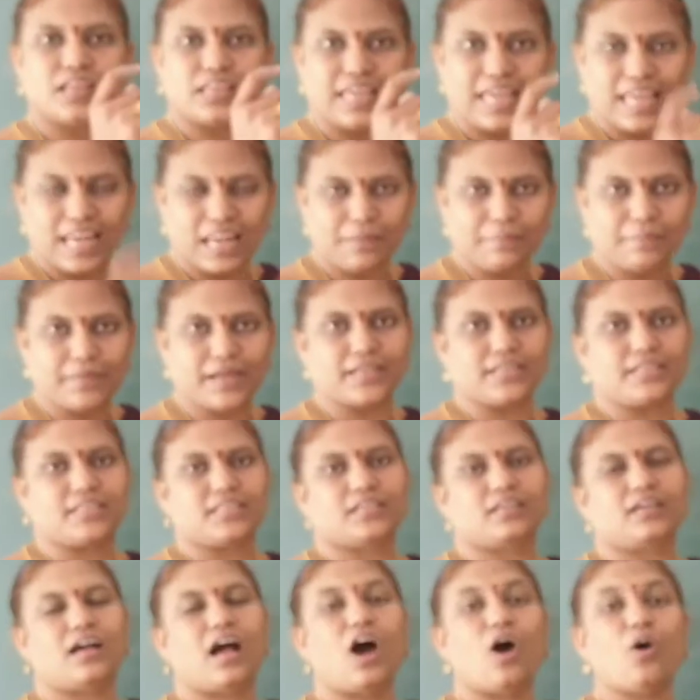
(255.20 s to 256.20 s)
element
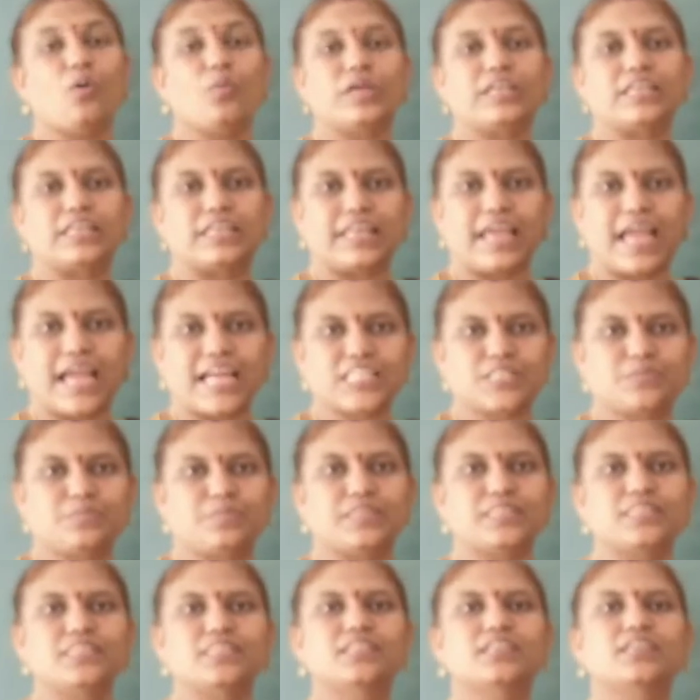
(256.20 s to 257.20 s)
how it reacts
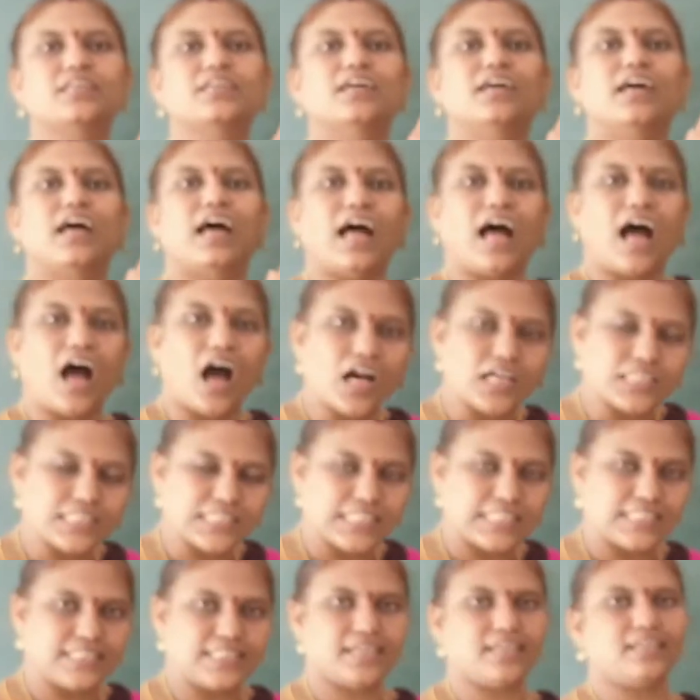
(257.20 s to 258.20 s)
with
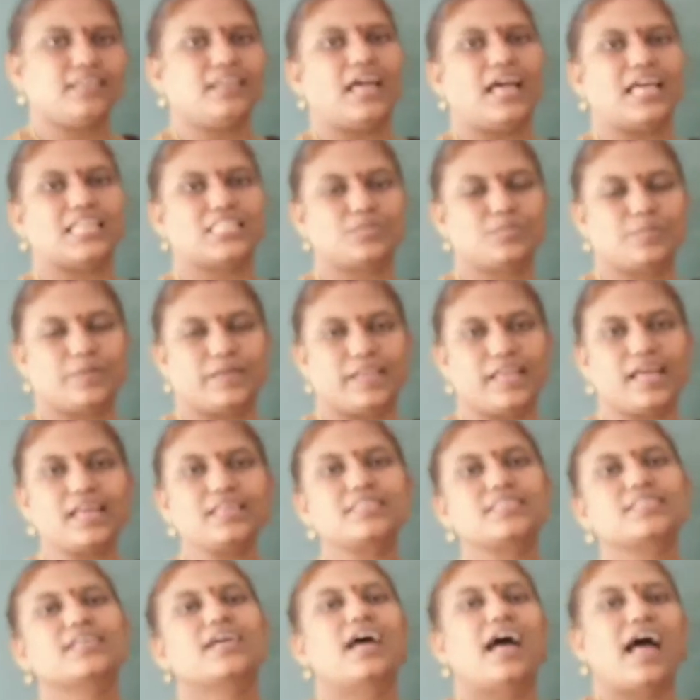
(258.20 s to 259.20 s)
oxygen as well
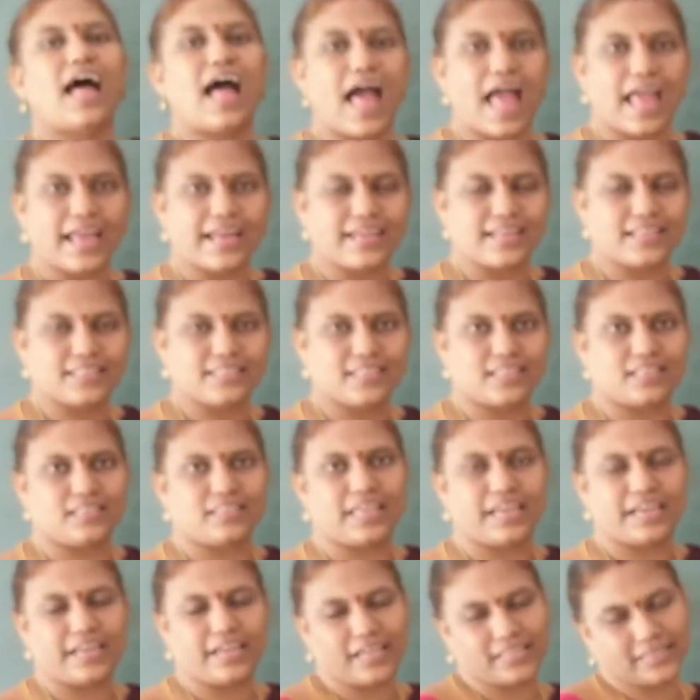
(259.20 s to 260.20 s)
as hydrogen,
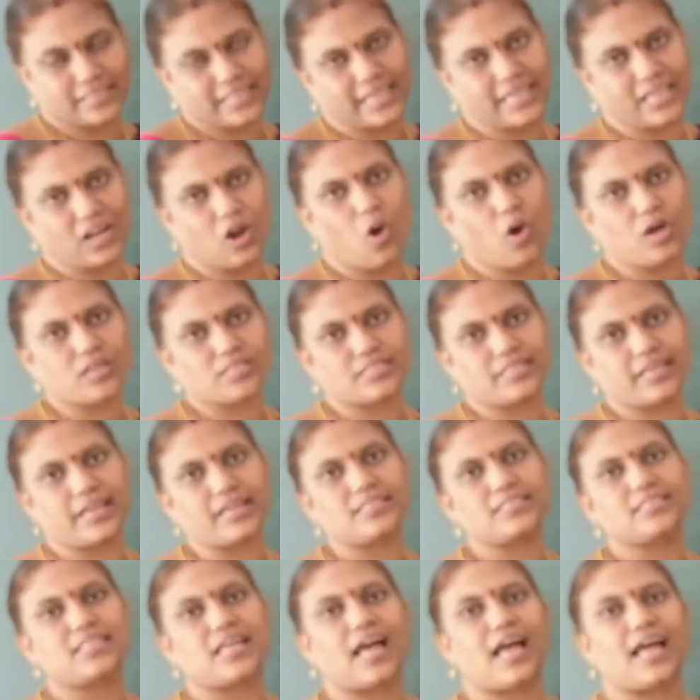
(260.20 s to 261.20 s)
their
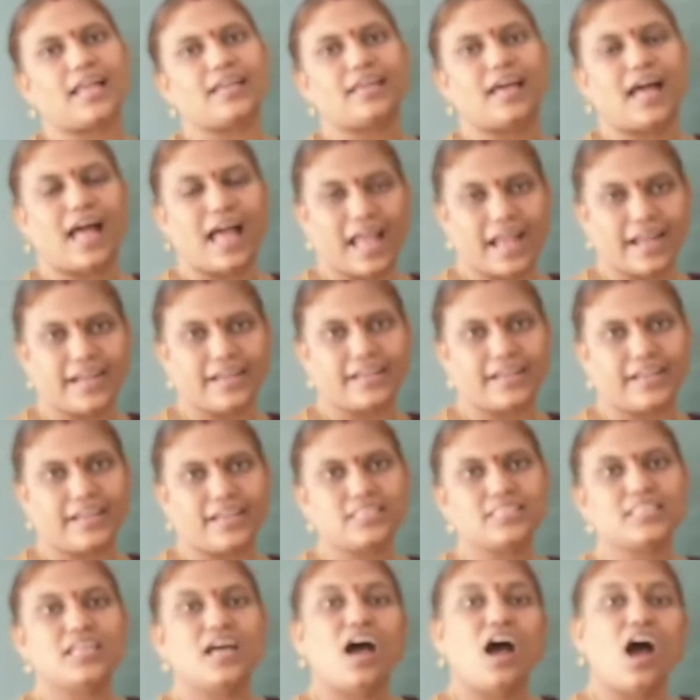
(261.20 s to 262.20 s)
oxides and
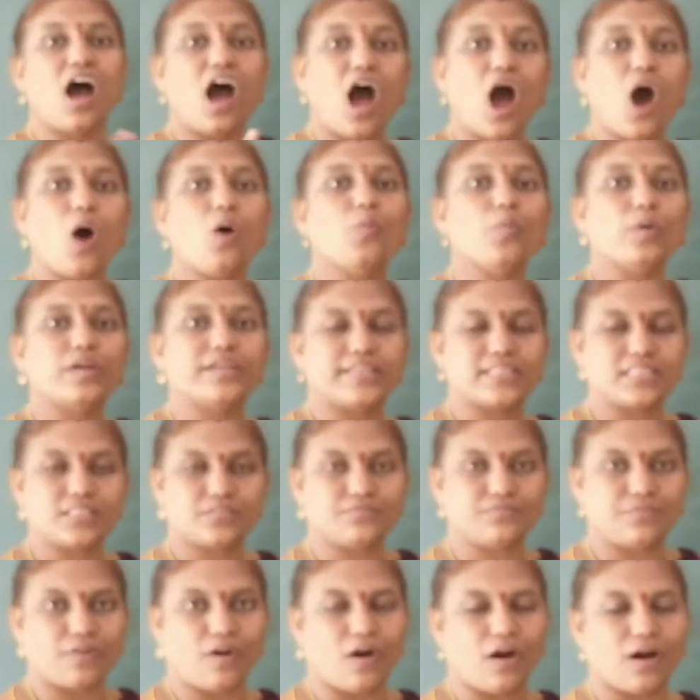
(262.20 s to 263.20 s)
hydrates, how it is
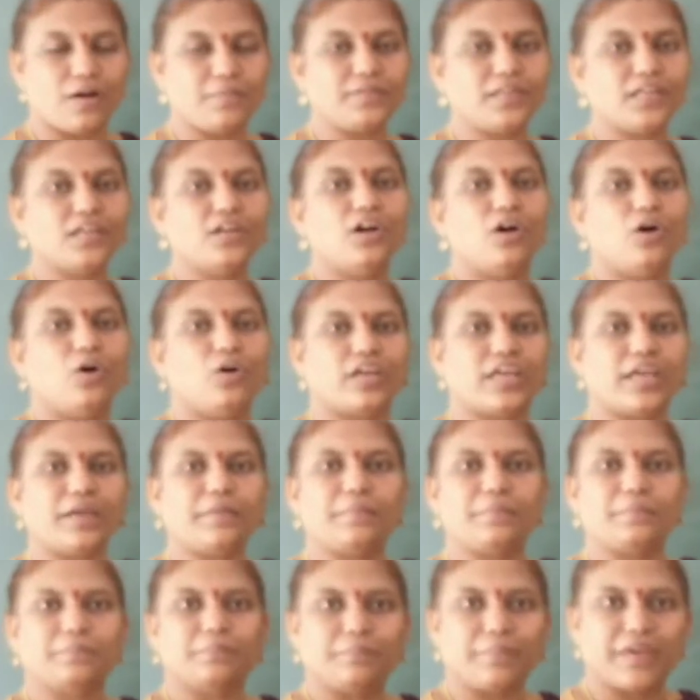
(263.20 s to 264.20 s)
formed,
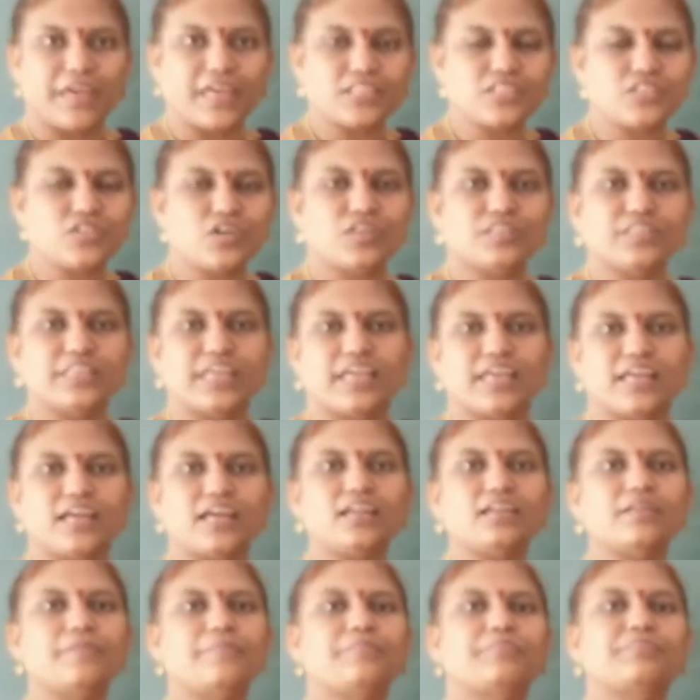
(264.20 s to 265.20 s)
okay, based on their
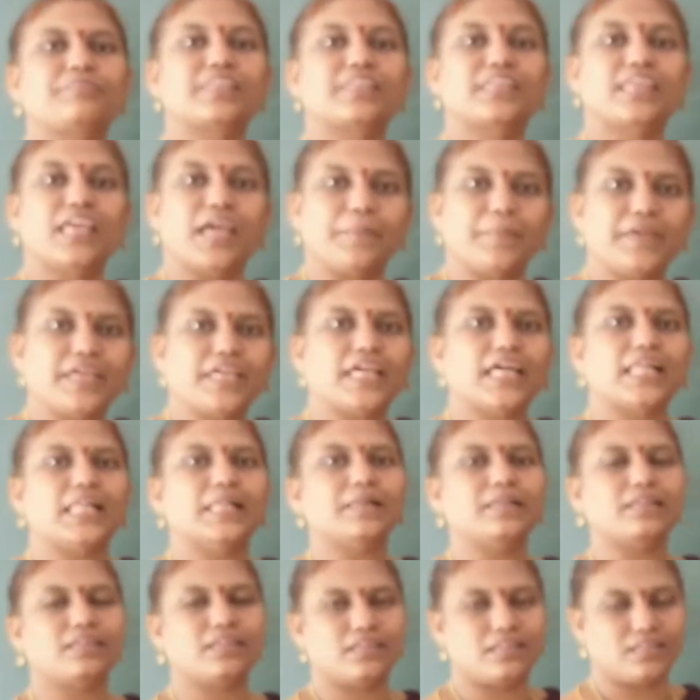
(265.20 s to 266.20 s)
chemical
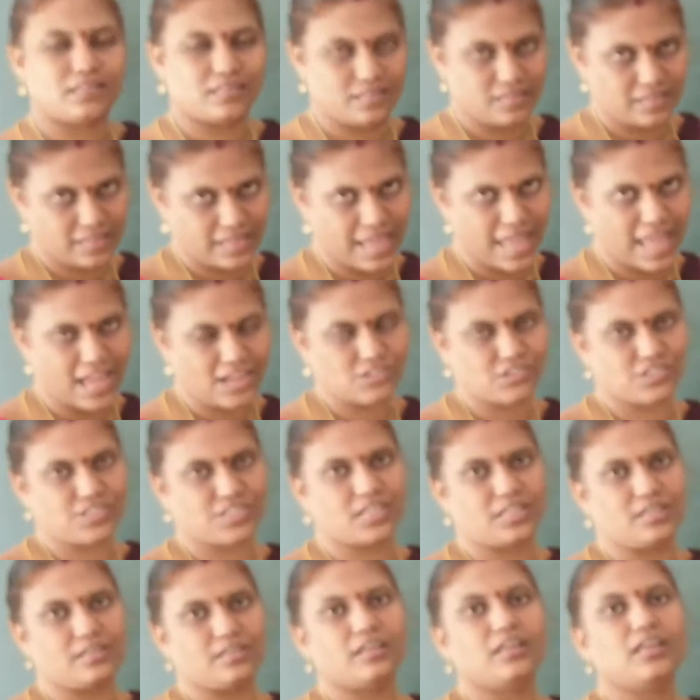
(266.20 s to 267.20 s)

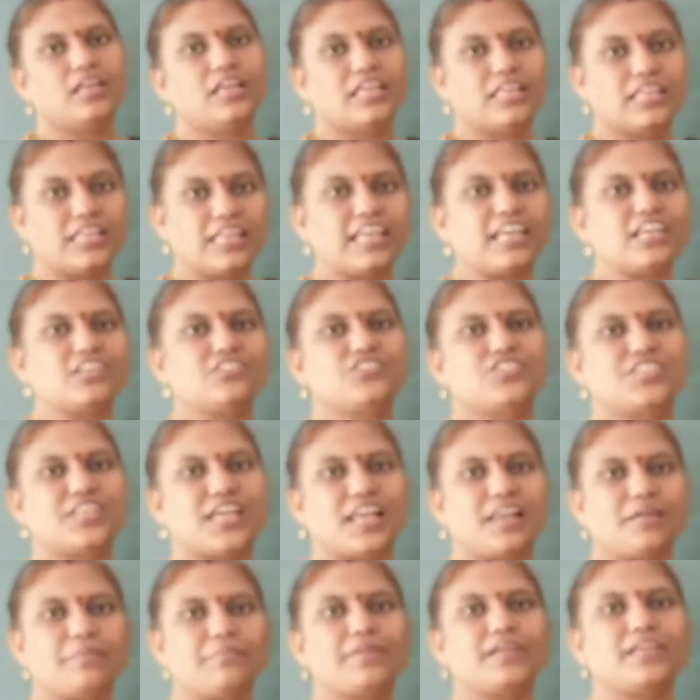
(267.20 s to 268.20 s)
reaction. Each
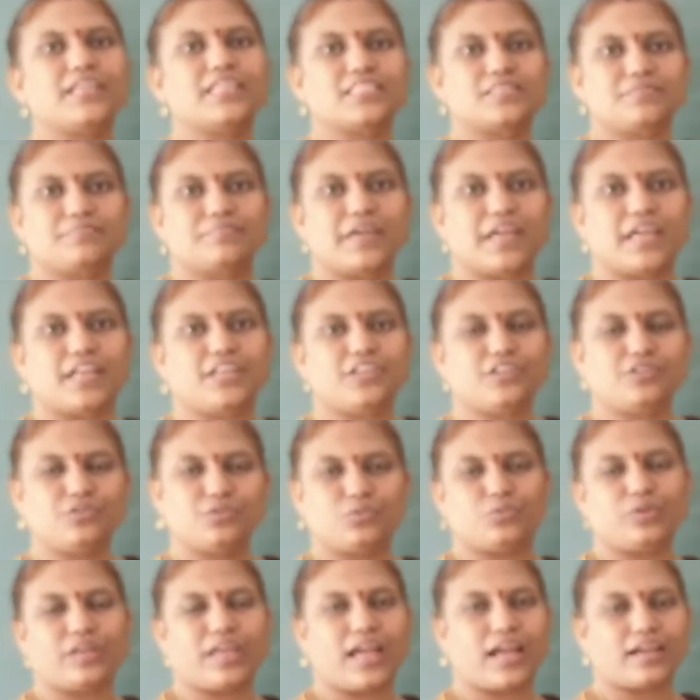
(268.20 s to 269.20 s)
element is made
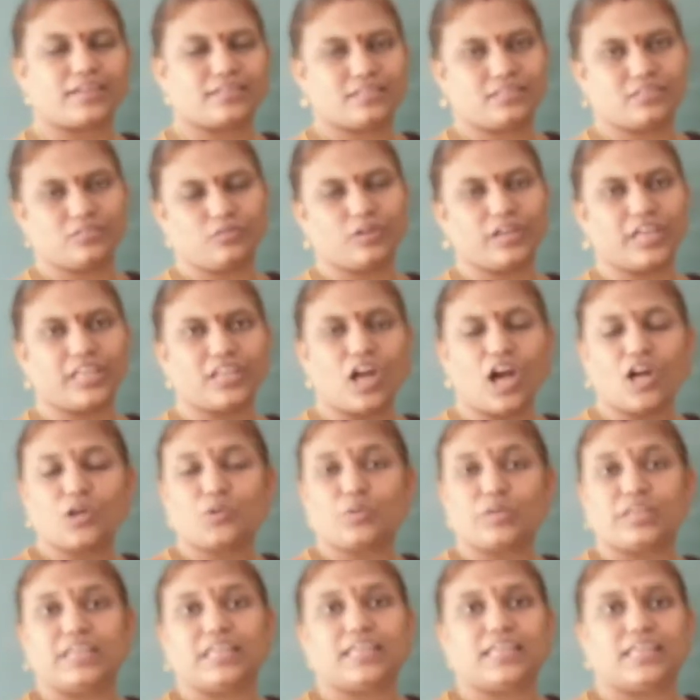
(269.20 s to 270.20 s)
into react, okay,
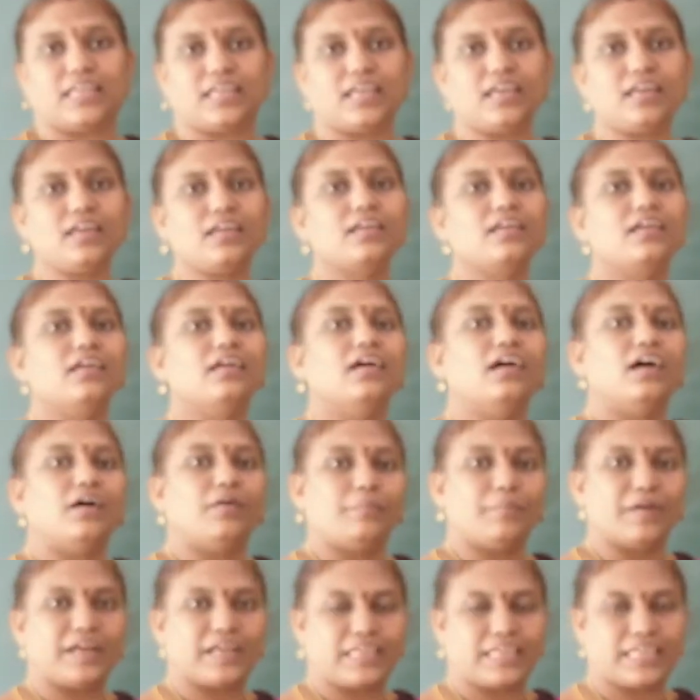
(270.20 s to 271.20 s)
not only he
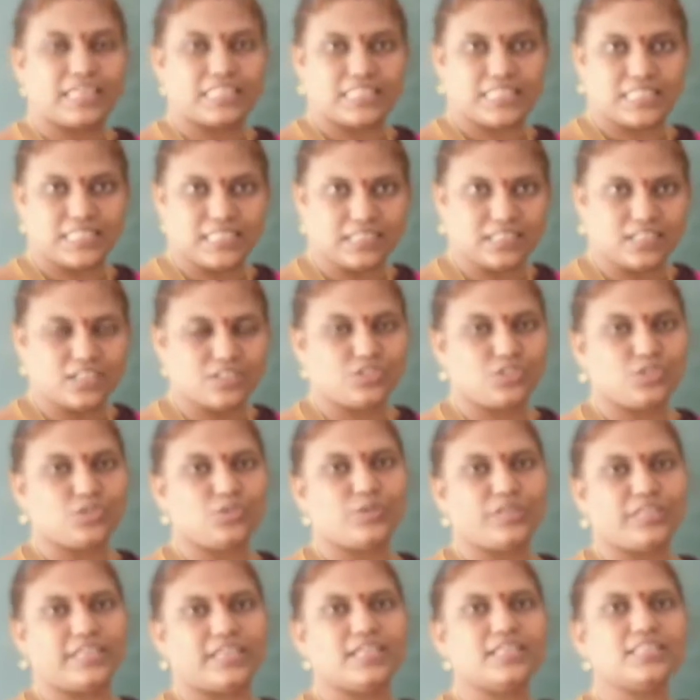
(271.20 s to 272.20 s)
but his
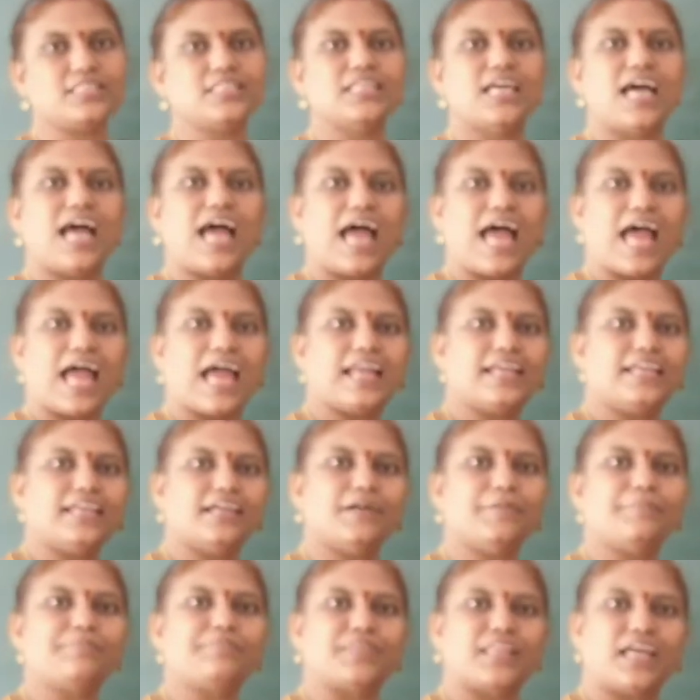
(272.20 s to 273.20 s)
juniors and
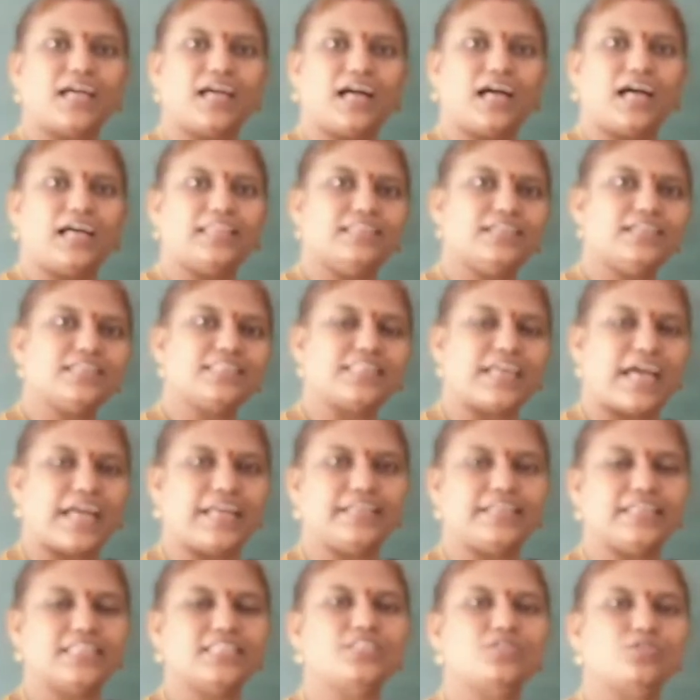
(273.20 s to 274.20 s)
the other
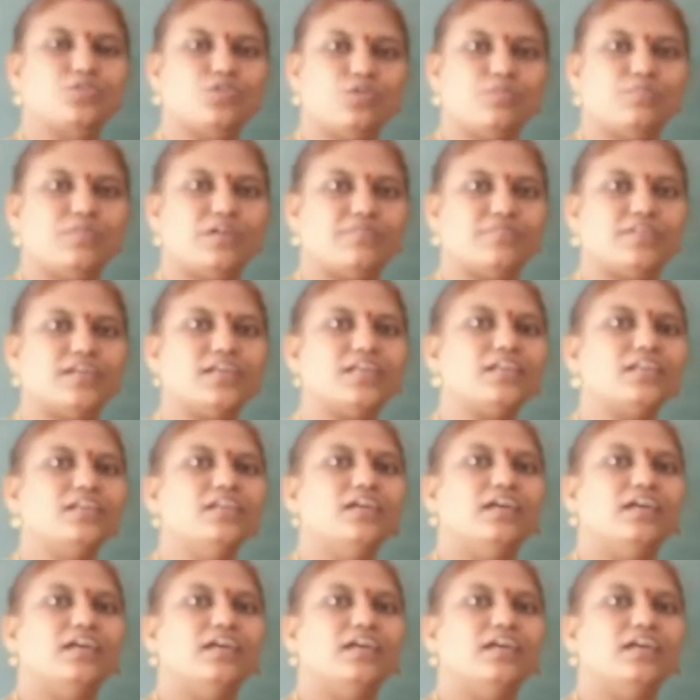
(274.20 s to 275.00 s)
scientists, whomever